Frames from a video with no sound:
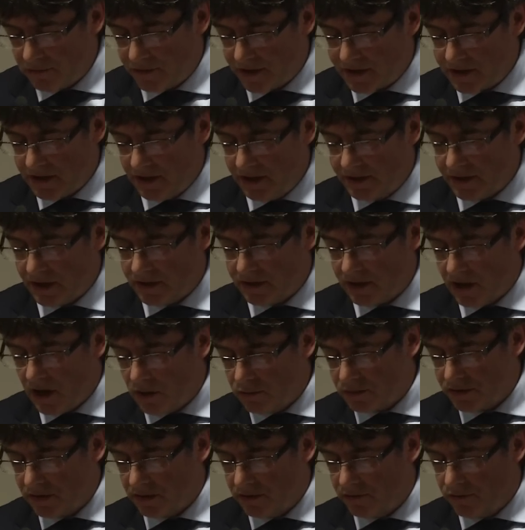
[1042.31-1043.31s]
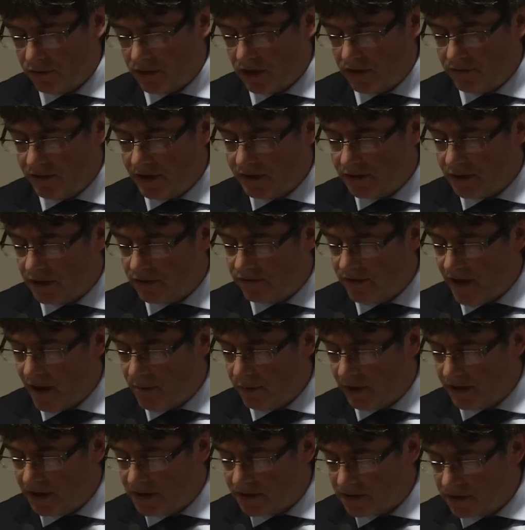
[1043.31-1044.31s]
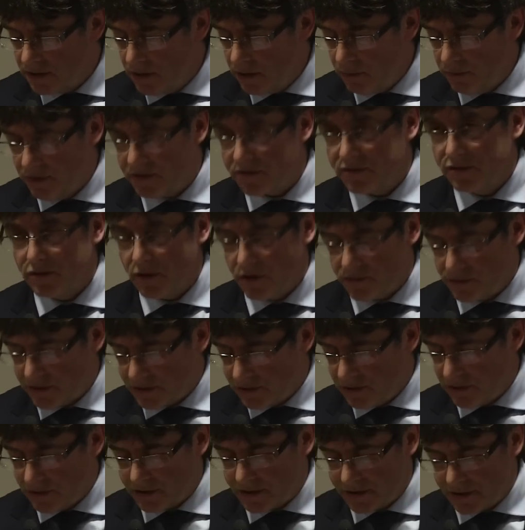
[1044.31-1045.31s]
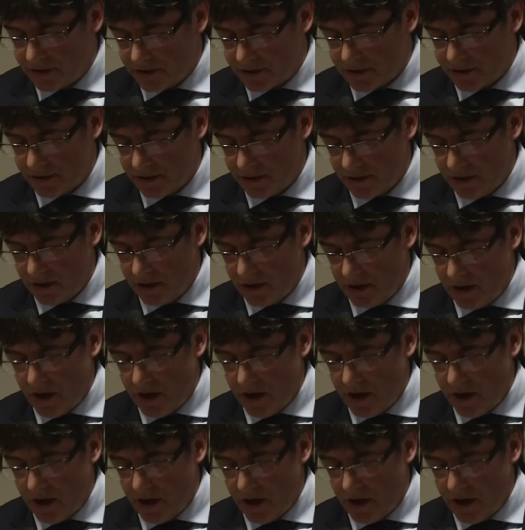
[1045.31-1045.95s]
to facilitate housing for evicted families with no resources